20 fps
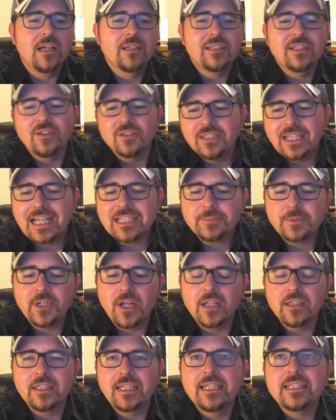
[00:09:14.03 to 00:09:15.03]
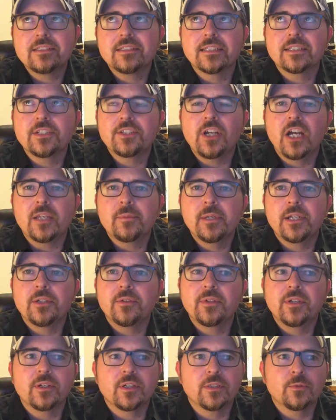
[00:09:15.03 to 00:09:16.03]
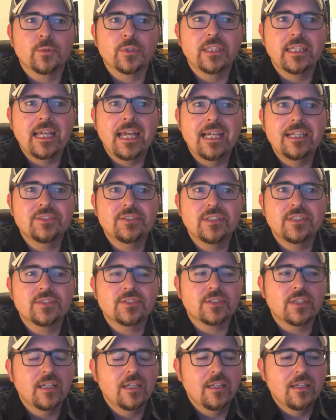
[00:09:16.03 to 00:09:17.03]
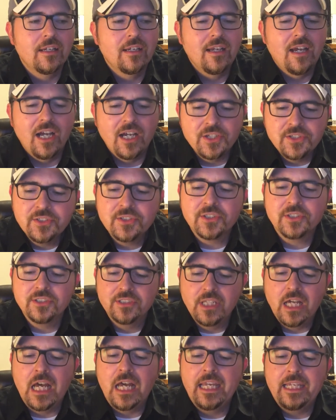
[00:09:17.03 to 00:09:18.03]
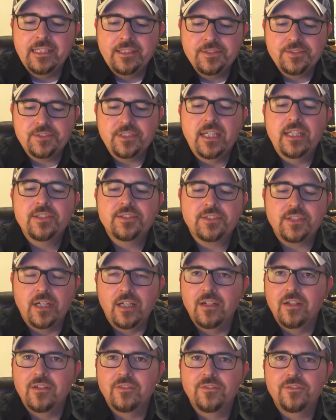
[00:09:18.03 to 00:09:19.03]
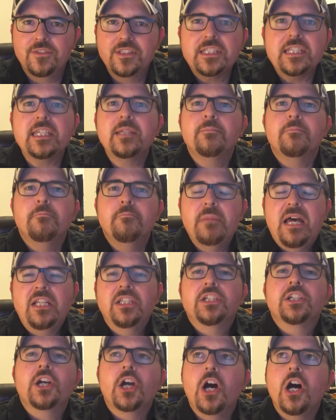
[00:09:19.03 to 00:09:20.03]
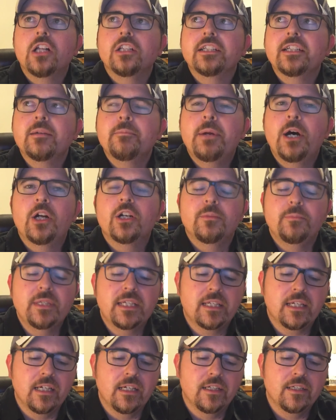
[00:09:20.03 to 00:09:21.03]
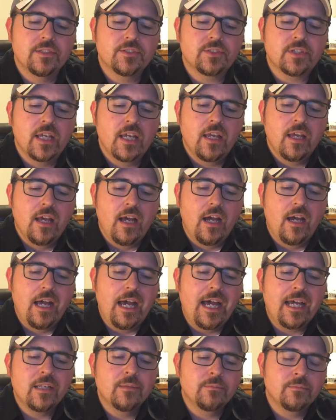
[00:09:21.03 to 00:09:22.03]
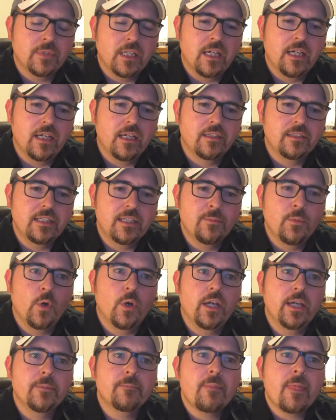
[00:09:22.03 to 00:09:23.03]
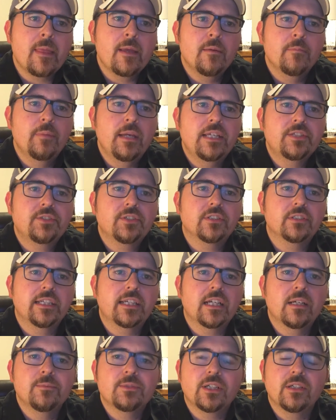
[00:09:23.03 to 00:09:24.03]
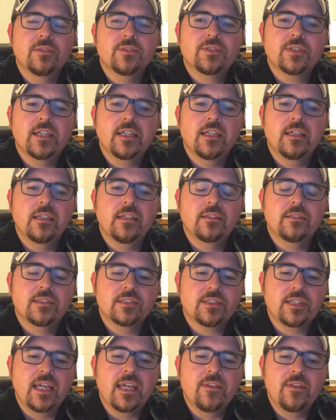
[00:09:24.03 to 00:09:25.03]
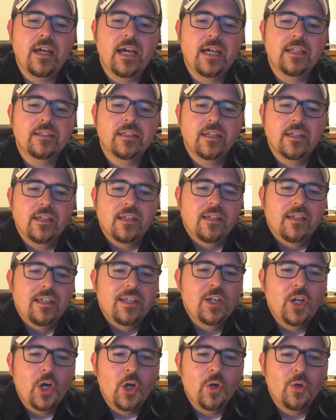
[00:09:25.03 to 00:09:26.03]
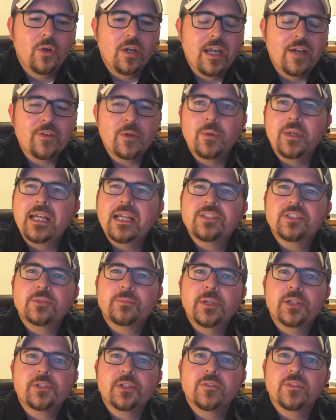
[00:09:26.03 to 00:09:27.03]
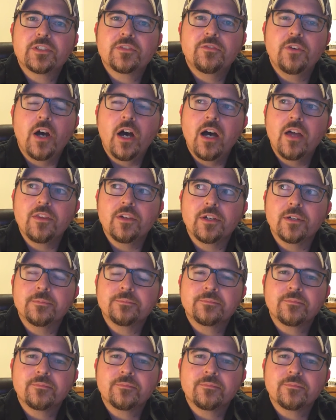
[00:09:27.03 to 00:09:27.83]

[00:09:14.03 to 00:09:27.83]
Last but not least, like, the documentary really has this underlying sense of deep melancholy about it, because Adam Nimoy basically comes out and say that, you know, everyone has this picture of his father